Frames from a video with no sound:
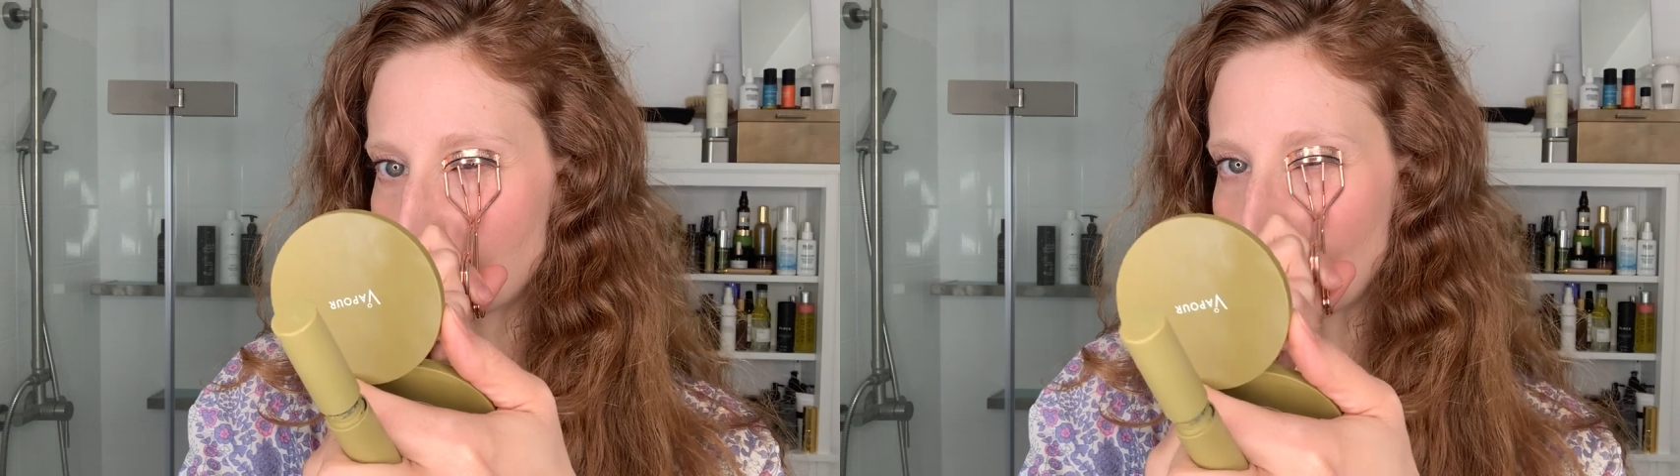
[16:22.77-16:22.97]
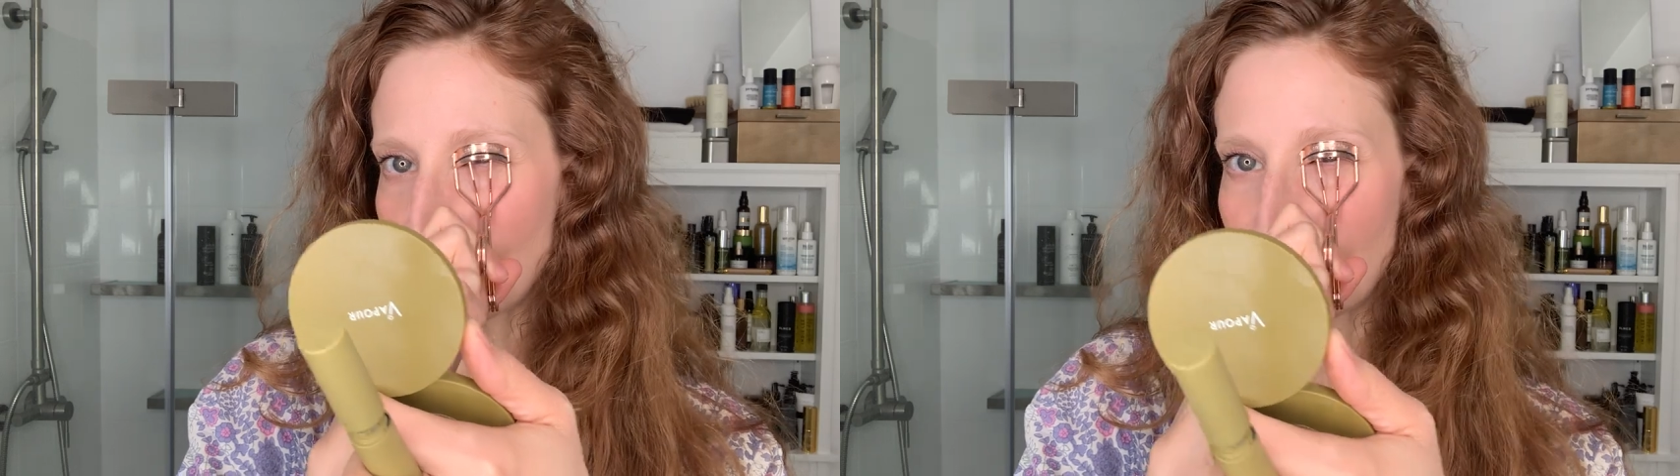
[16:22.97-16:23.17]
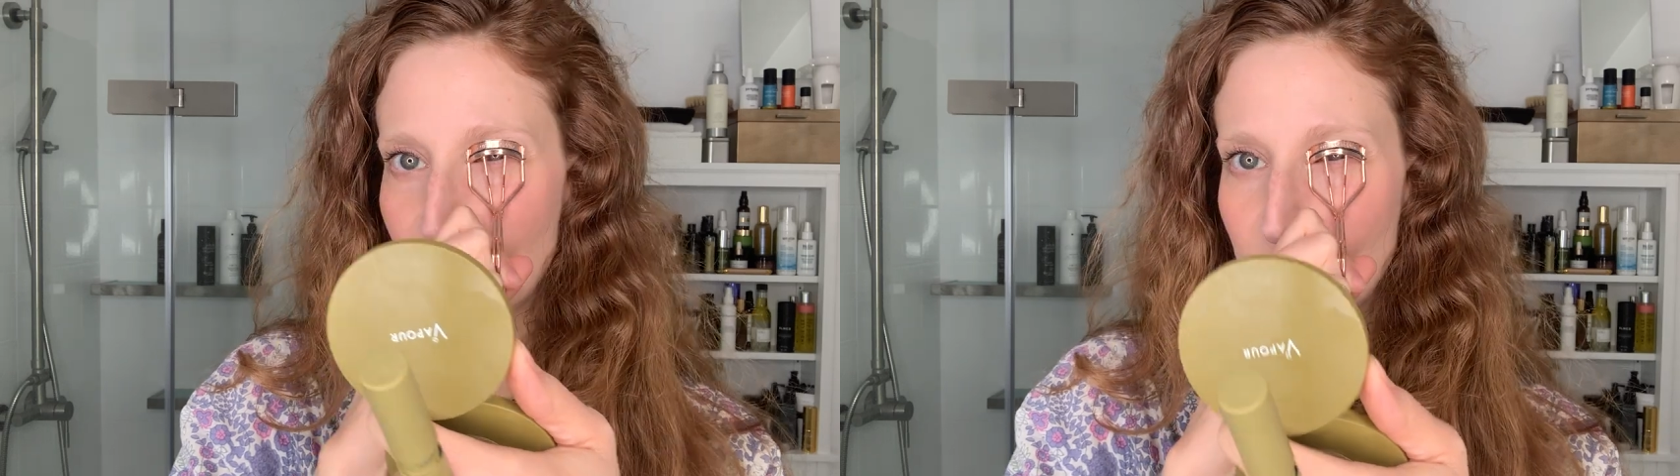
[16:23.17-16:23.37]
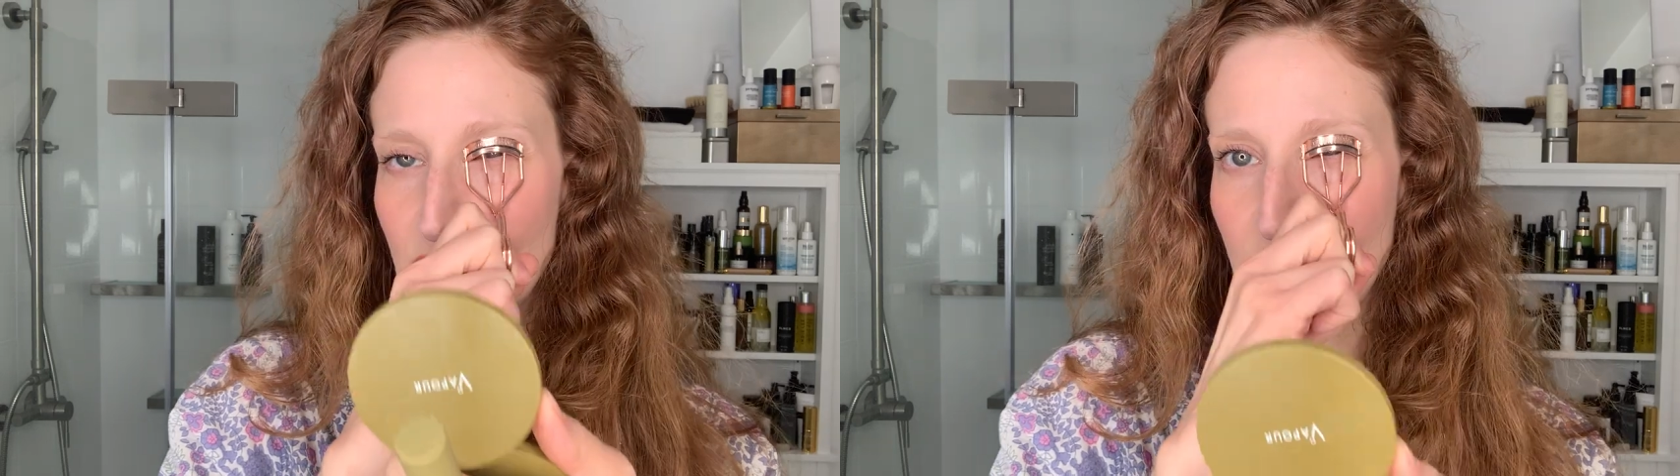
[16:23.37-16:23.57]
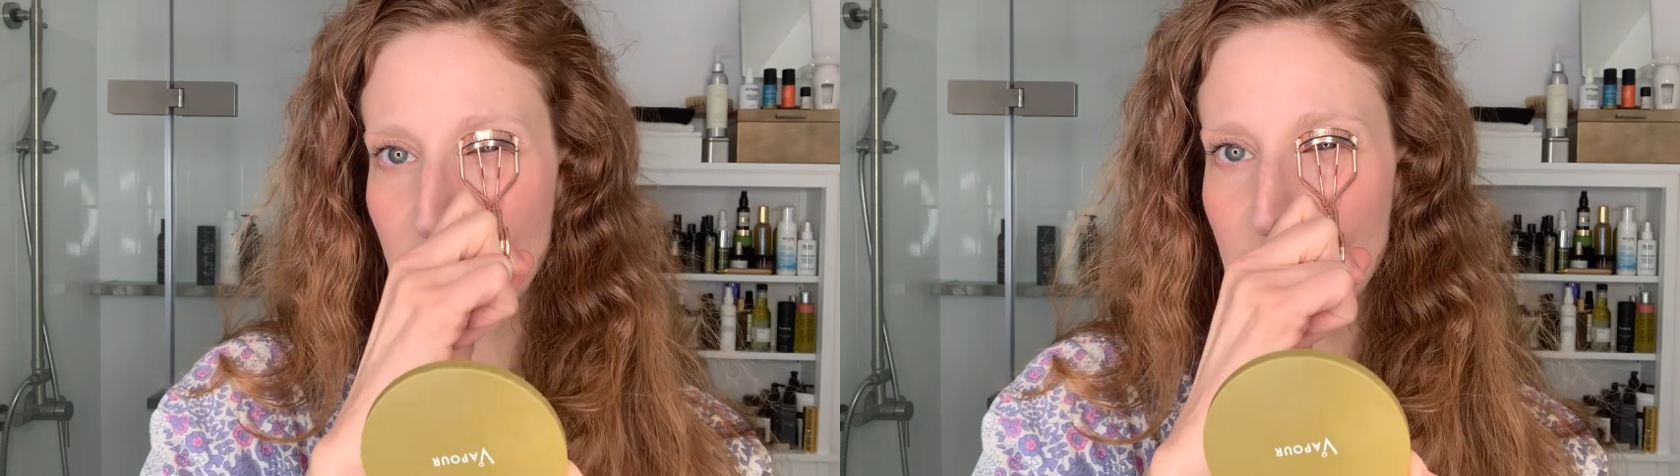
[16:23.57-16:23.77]
So at the
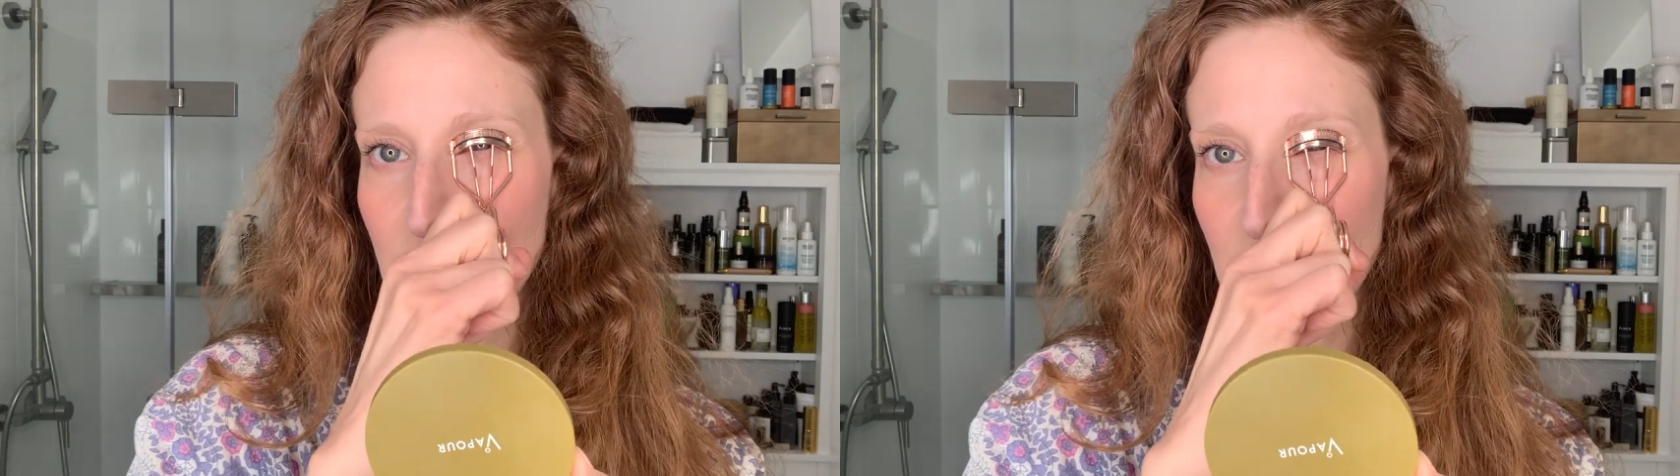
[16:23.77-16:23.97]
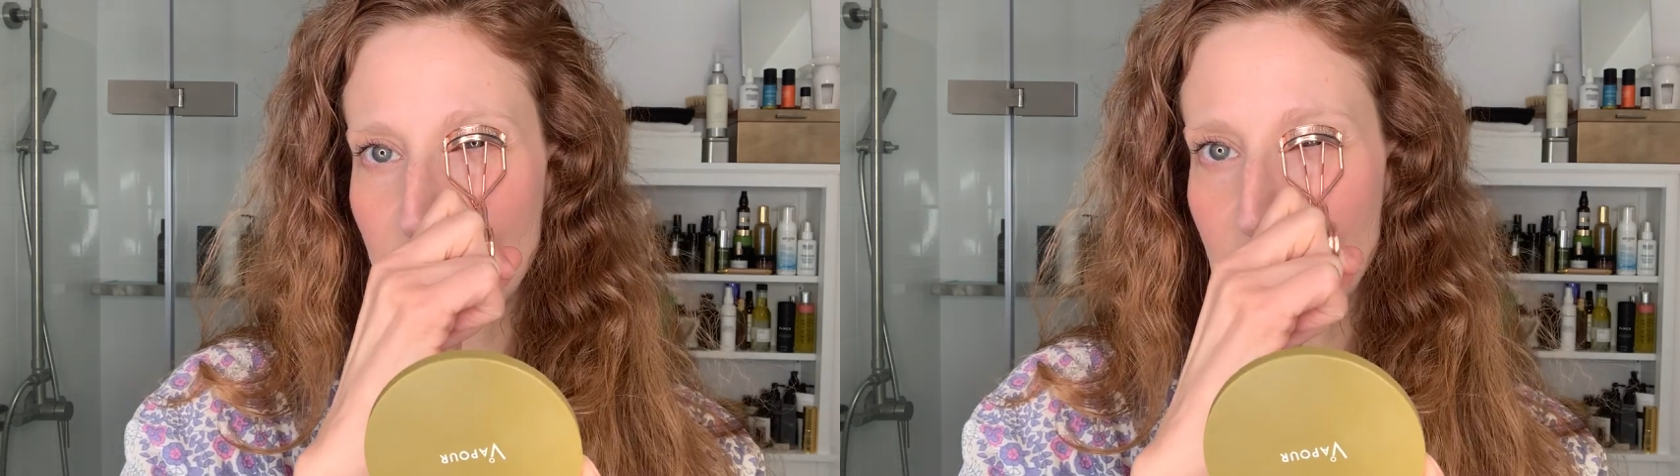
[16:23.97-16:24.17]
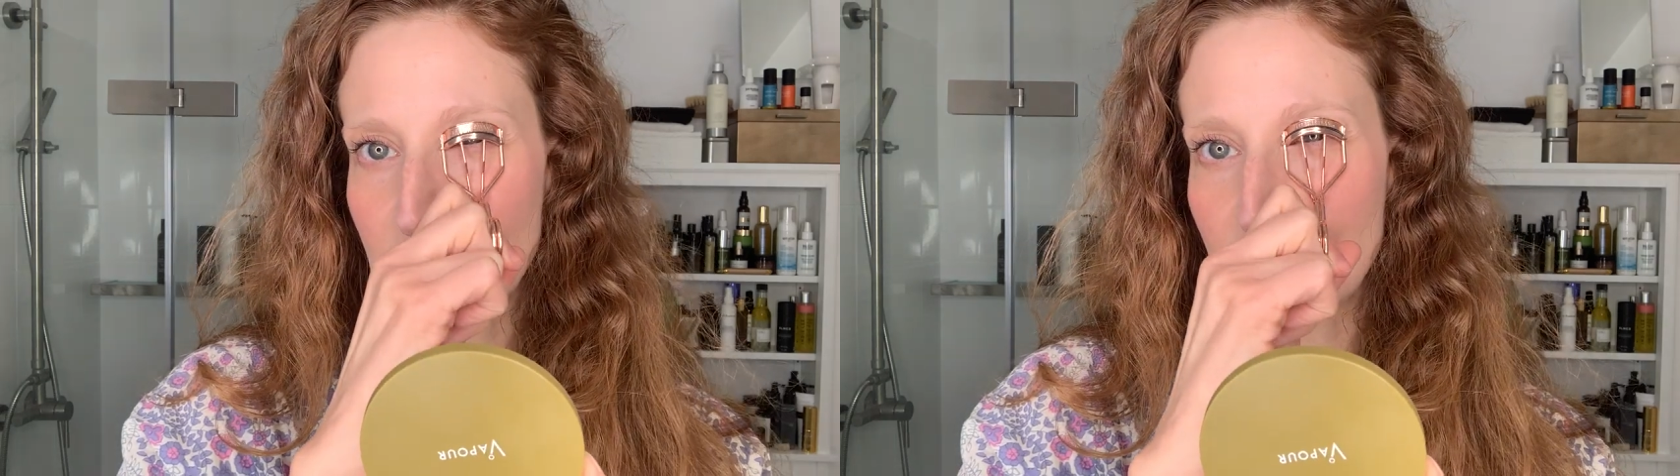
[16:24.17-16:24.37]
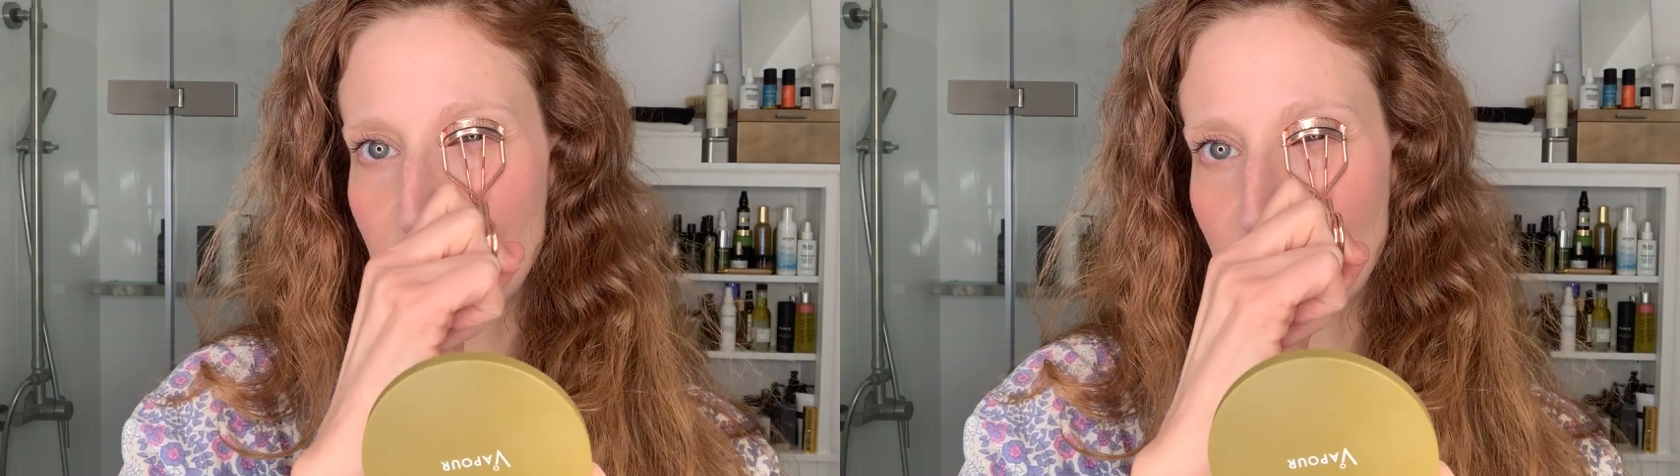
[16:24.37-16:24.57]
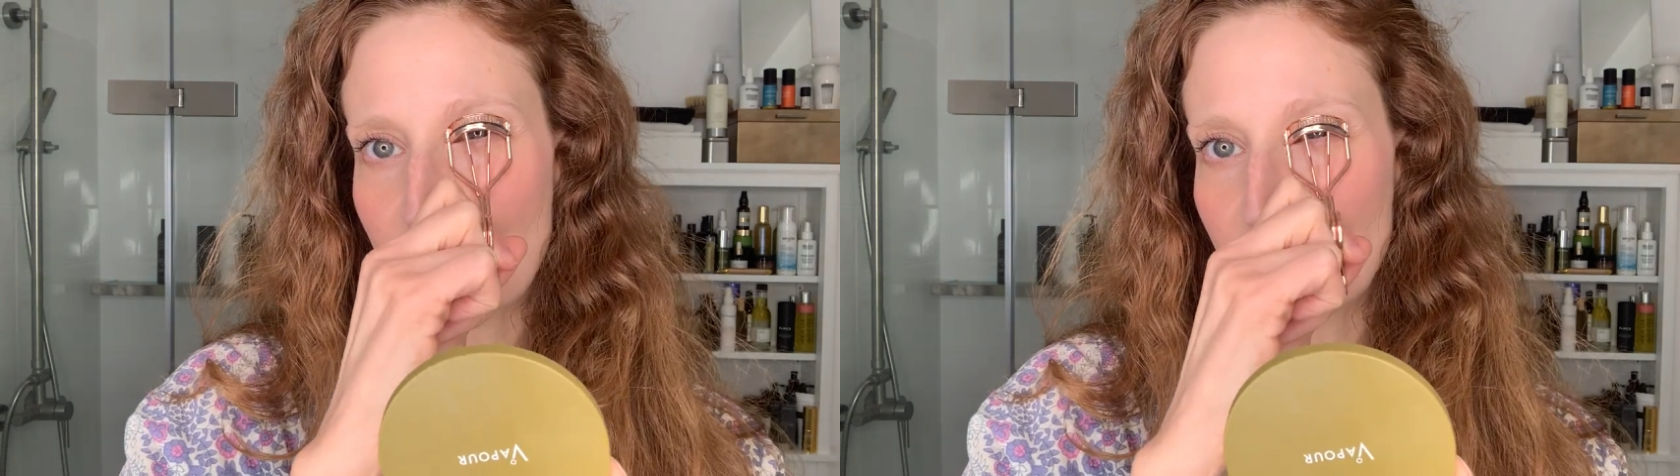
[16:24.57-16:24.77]
root, root, root, root, root, root,